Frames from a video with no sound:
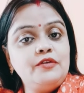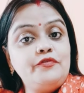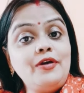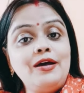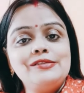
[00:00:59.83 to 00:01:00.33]

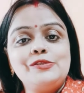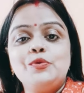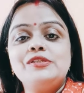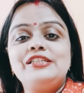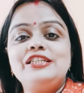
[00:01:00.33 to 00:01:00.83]
France
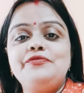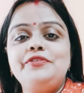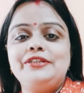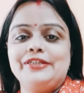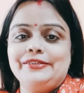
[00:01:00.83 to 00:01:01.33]
was
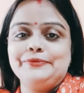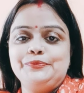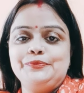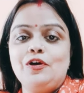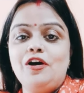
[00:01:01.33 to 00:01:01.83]
defeated.
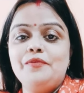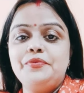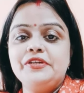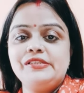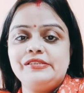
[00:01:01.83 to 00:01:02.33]

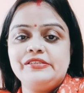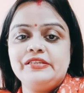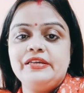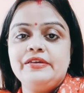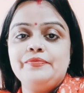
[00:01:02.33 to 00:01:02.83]
Obvious,
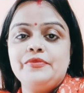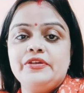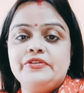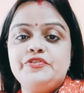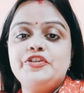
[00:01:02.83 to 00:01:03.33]

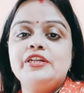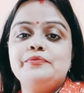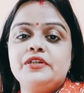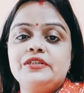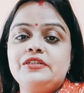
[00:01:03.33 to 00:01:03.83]

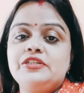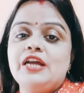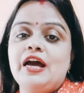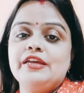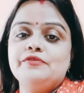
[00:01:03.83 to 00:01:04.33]
German
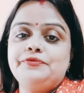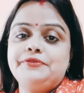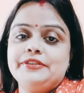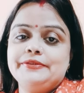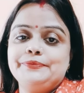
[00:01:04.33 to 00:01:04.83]
triumphed.